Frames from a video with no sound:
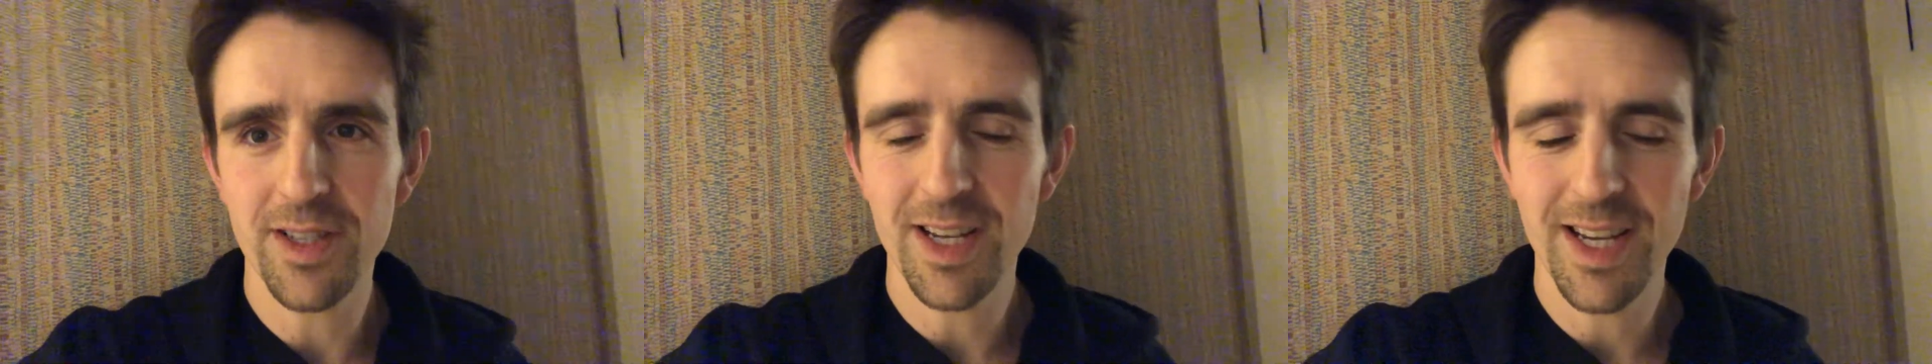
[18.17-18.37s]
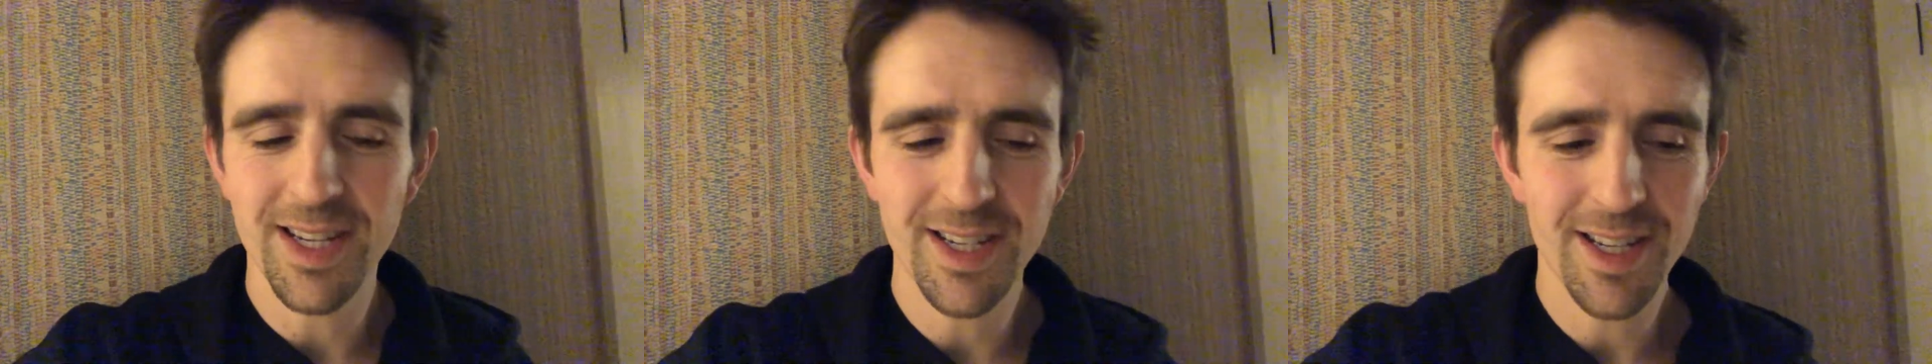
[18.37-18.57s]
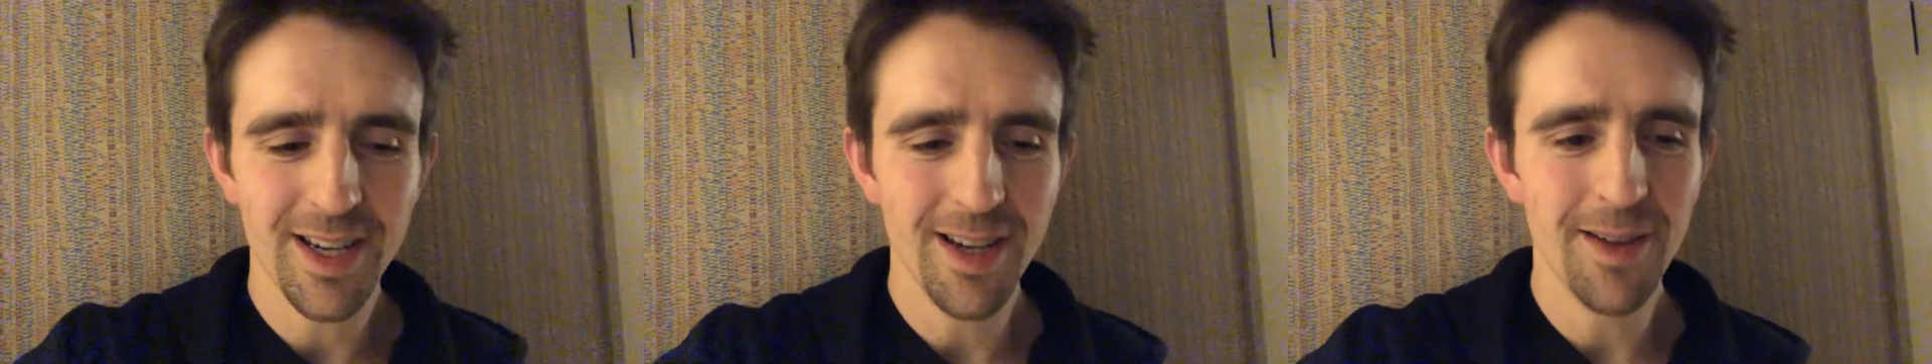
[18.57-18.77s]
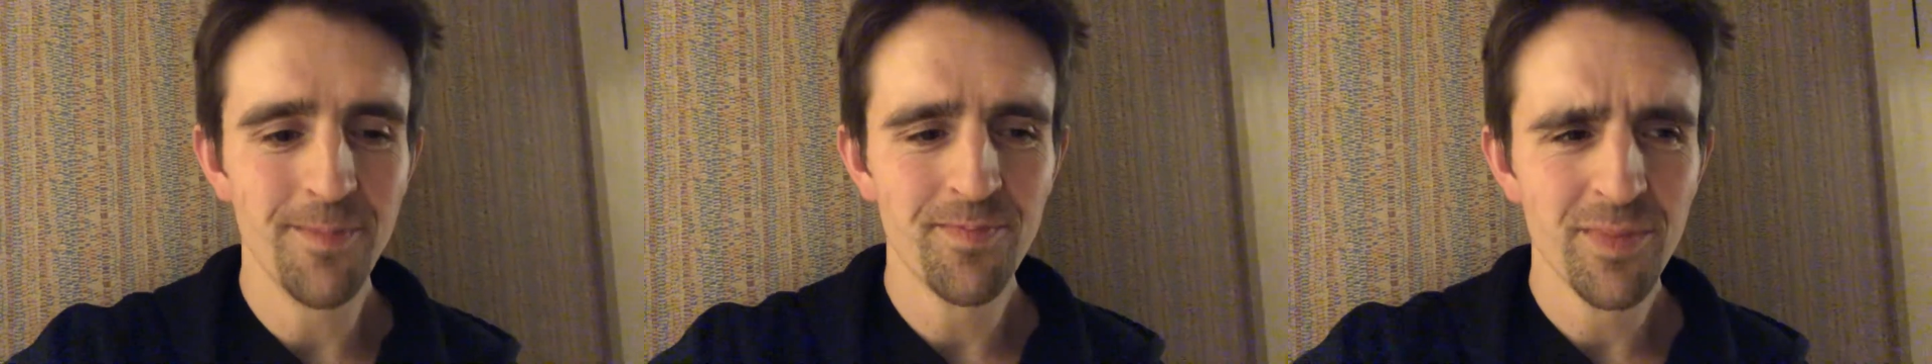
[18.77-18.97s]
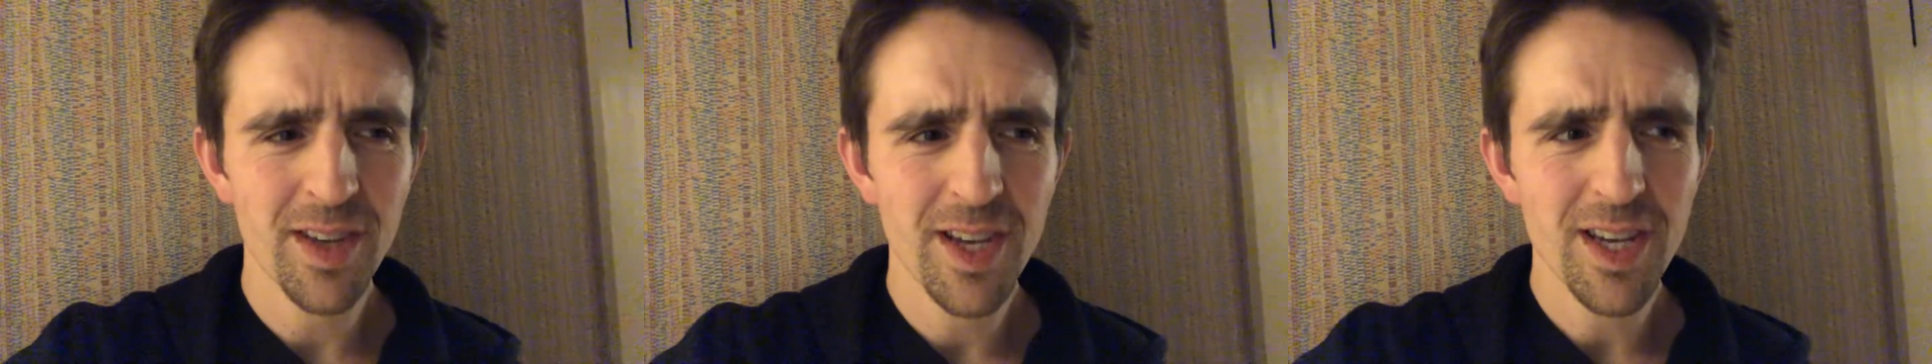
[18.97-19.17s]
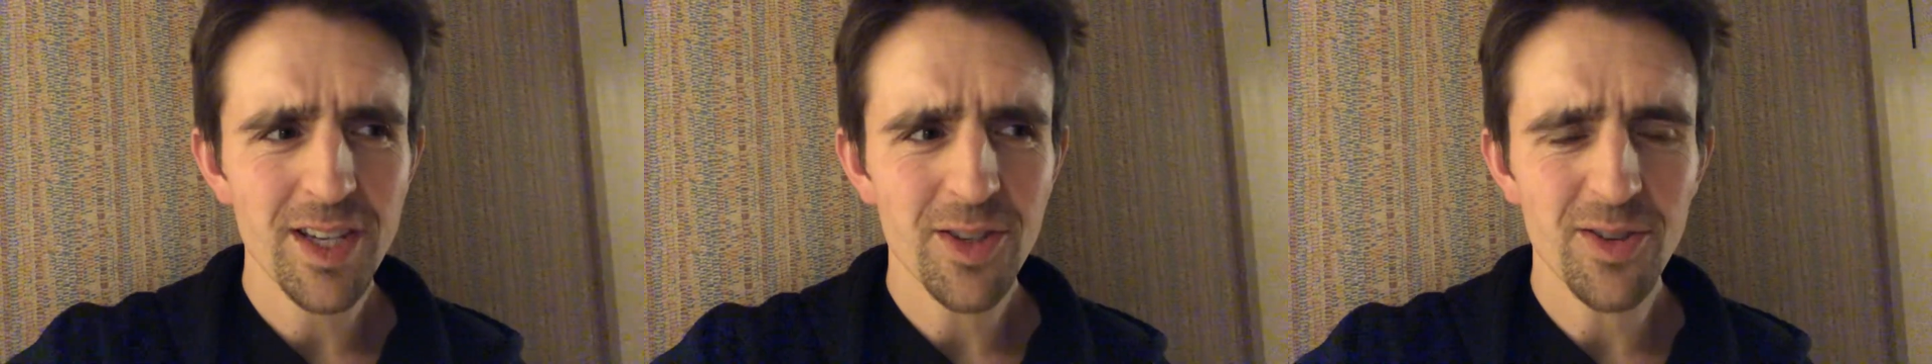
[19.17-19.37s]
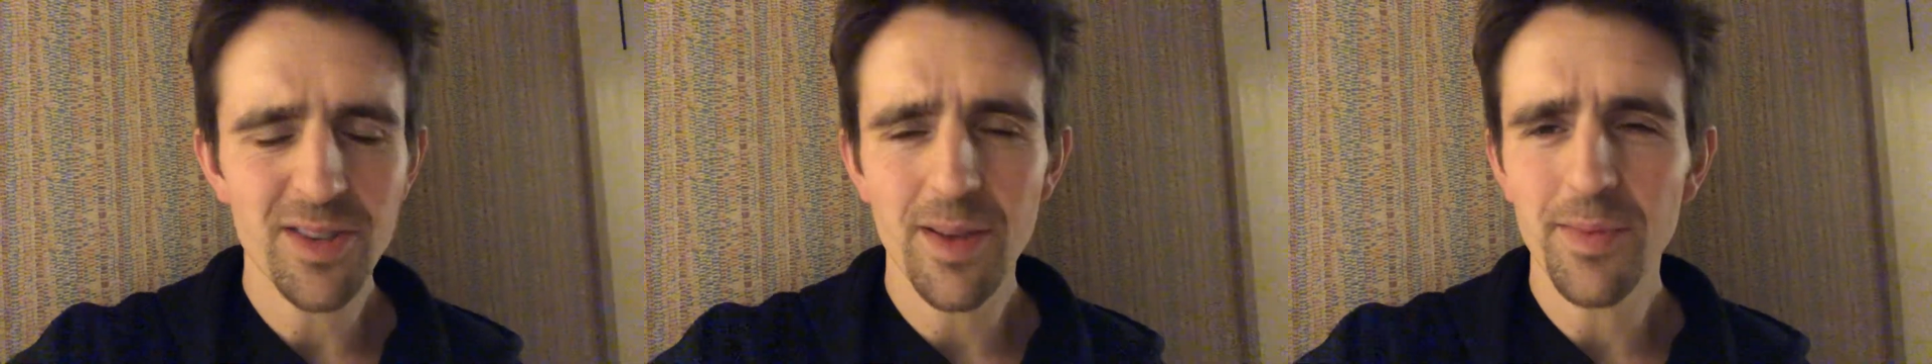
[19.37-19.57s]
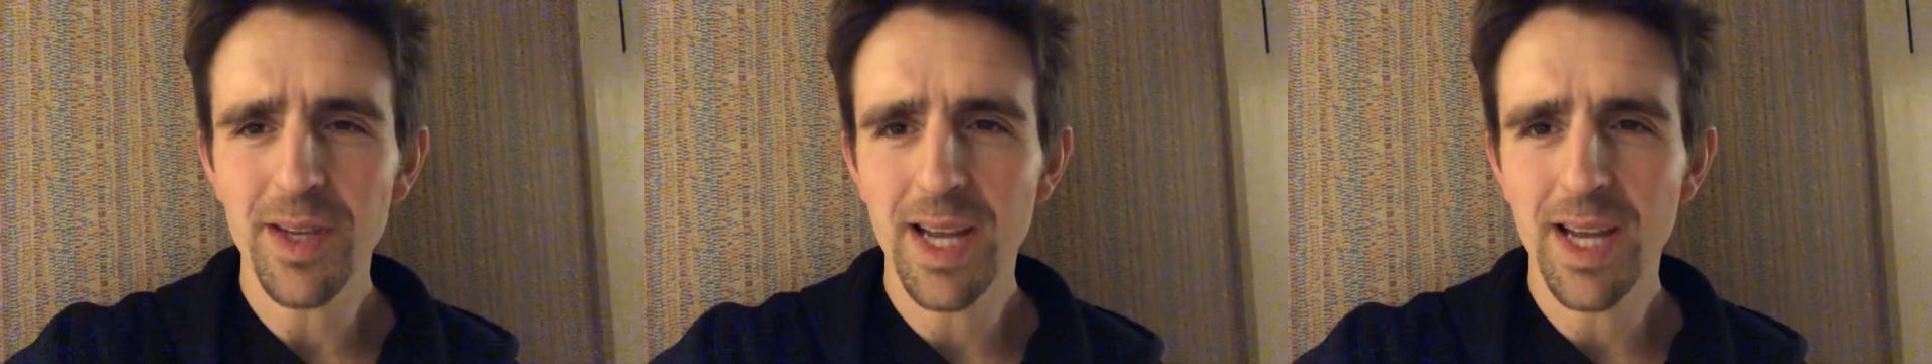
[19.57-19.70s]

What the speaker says: And so something